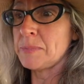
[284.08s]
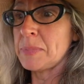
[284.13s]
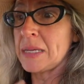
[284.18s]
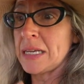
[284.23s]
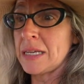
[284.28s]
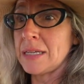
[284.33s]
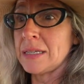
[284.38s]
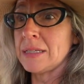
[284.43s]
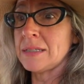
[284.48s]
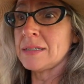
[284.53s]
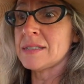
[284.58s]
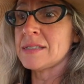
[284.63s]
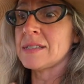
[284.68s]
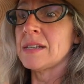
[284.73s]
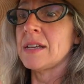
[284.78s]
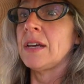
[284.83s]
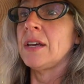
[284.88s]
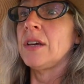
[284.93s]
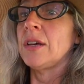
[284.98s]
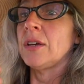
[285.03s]
beings
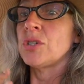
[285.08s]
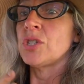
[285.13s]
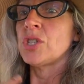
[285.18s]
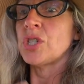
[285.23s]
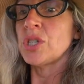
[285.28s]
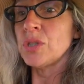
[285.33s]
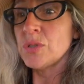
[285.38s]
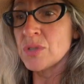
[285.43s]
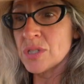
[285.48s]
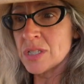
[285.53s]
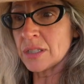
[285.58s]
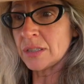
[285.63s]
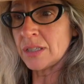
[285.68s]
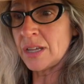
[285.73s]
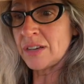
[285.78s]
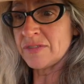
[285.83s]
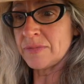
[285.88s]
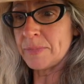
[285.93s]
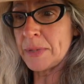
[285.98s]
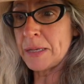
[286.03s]
choose to
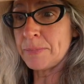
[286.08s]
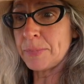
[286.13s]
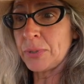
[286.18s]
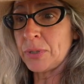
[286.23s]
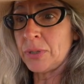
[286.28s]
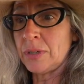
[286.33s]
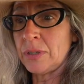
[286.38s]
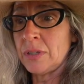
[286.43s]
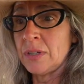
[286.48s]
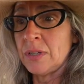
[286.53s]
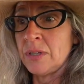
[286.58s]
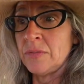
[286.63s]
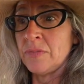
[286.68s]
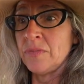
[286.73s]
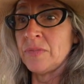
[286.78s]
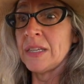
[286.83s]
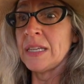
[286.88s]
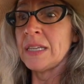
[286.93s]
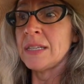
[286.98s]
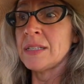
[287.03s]
love people
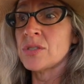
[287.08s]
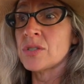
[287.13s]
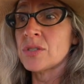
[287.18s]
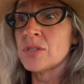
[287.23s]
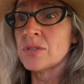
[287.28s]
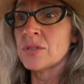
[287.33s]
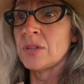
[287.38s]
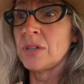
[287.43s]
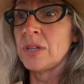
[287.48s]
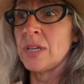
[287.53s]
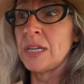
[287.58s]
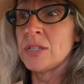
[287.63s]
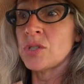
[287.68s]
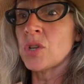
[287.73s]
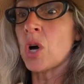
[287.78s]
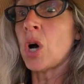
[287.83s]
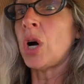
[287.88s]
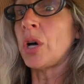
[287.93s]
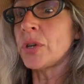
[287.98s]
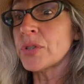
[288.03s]
is is
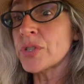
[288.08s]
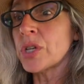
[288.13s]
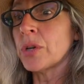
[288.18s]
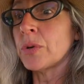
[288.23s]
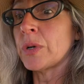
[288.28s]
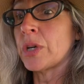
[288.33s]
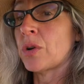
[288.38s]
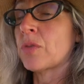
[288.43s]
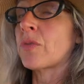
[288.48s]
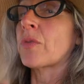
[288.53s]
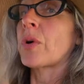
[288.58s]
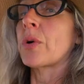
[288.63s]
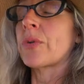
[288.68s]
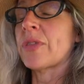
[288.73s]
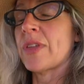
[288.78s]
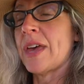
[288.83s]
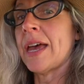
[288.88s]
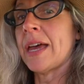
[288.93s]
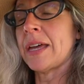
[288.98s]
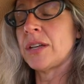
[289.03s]
also a
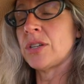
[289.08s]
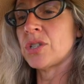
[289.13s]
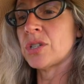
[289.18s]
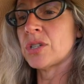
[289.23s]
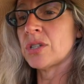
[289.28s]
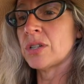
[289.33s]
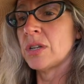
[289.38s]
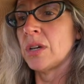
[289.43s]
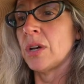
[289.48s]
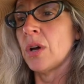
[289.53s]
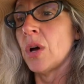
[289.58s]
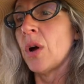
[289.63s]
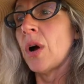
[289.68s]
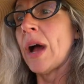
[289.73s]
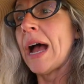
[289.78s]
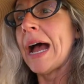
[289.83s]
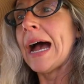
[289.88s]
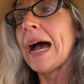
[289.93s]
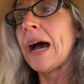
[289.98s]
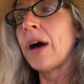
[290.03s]
growth edge.
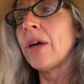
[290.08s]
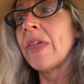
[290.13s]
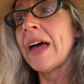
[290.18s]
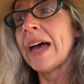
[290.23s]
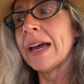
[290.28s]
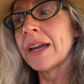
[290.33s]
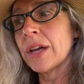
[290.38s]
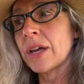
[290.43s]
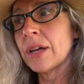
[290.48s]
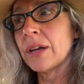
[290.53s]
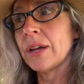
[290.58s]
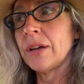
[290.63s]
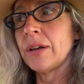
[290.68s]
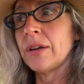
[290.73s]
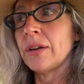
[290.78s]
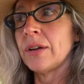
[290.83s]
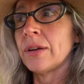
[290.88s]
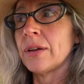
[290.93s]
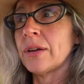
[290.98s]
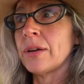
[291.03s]
How that
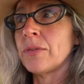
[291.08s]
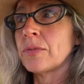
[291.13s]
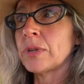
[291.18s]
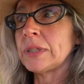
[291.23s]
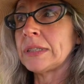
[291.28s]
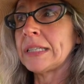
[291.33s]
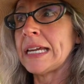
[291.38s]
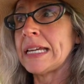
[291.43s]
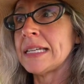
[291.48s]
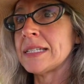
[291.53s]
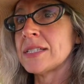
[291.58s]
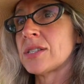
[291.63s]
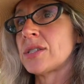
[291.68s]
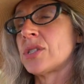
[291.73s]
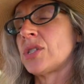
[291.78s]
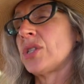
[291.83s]
relates